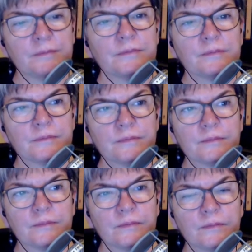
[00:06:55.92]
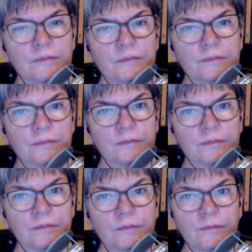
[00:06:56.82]

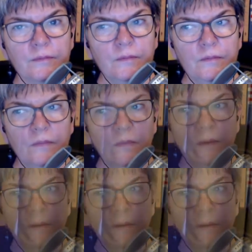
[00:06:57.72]
The person shown says nothing.